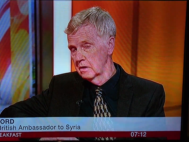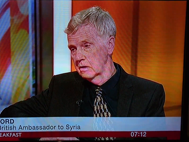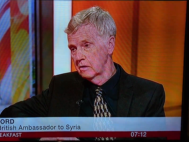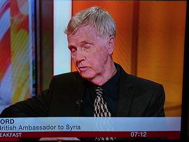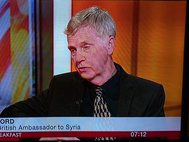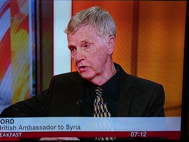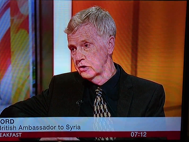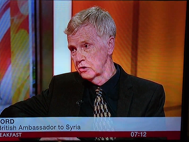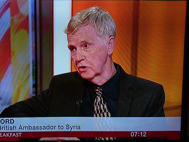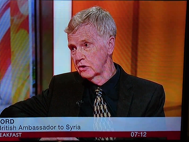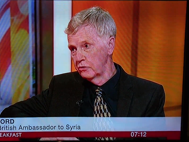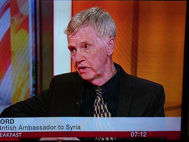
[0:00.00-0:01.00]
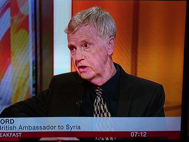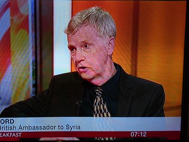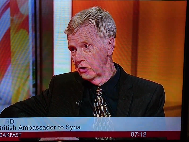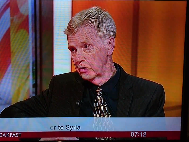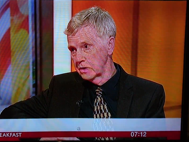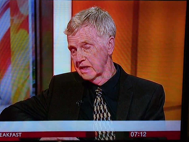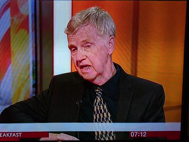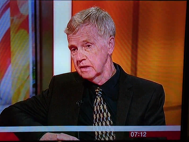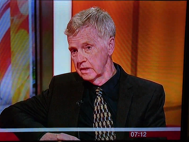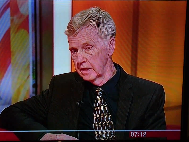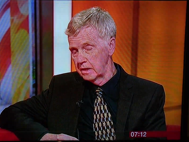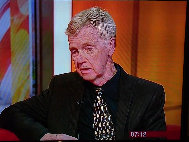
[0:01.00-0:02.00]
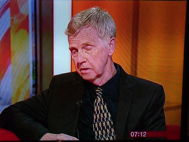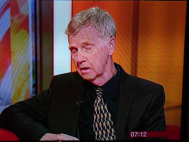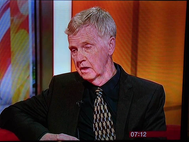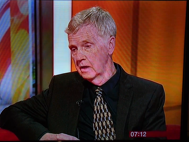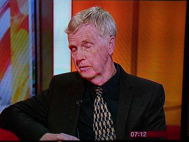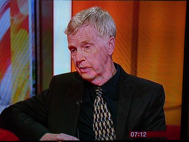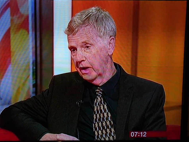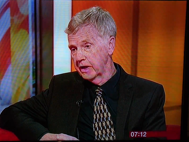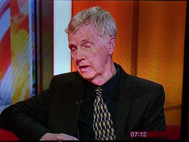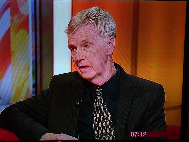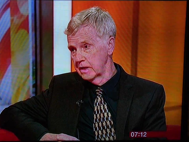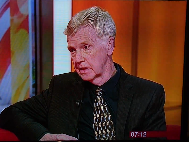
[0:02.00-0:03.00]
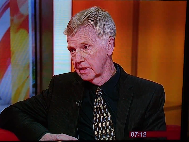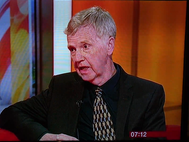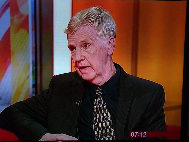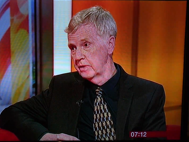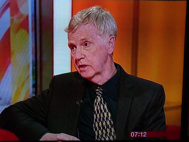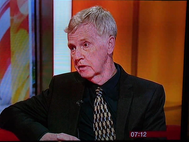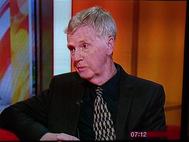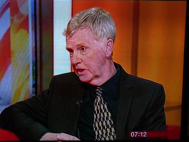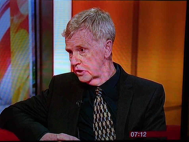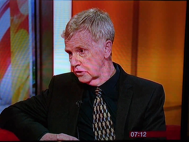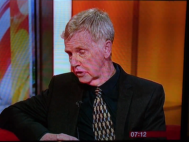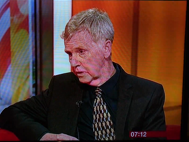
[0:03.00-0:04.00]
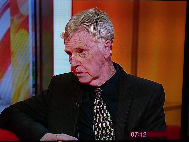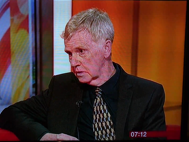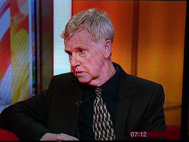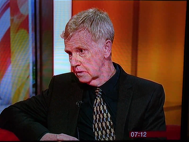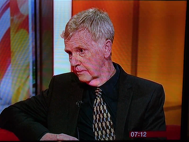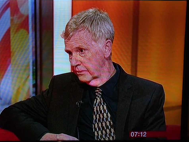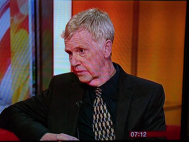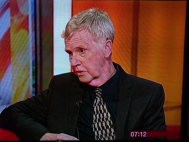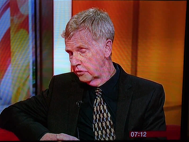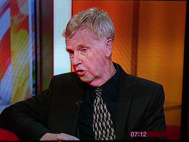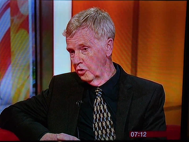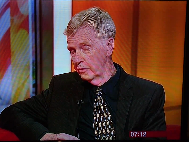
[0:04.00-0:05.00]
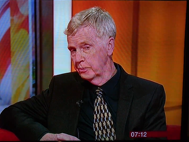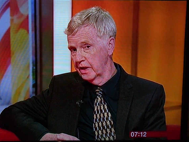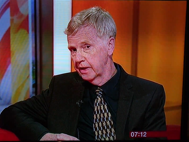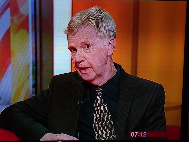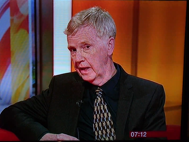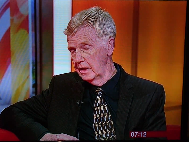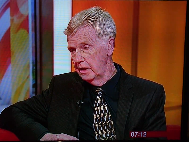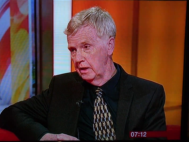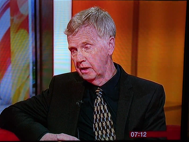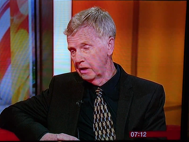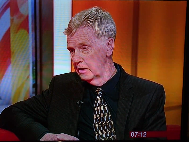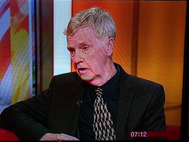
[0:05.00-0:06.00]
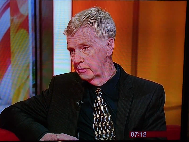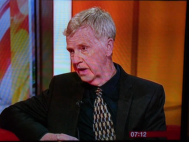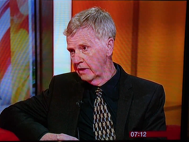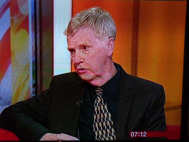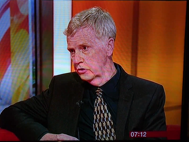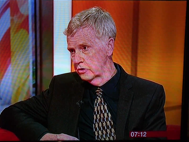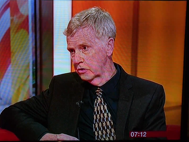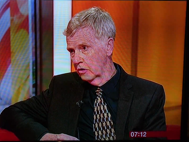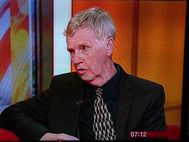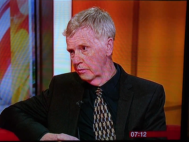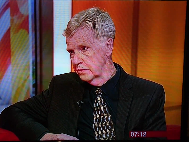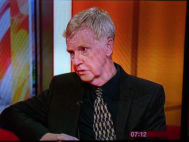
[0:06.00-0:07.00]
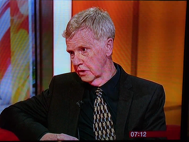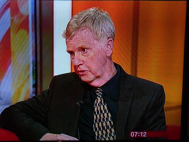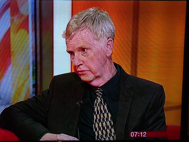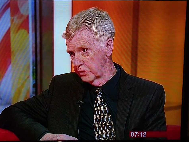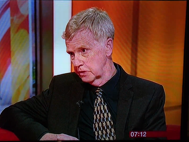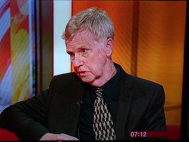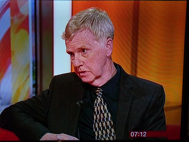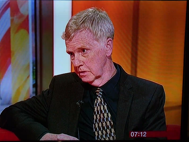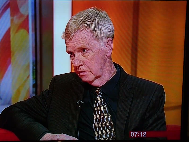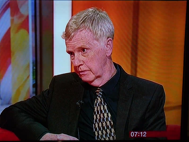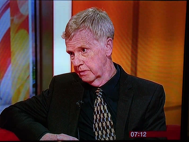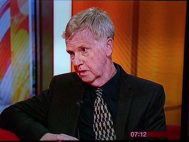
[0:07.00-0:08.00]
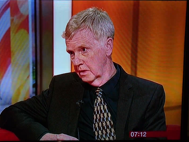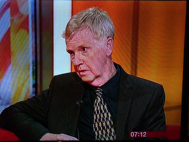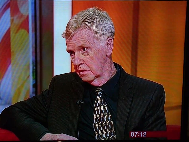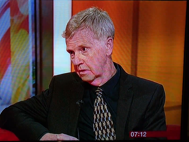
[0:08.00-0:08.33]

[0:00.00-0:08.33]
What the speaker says: that produced the videos, that is, by the Islamist militants, not by any independent observers. This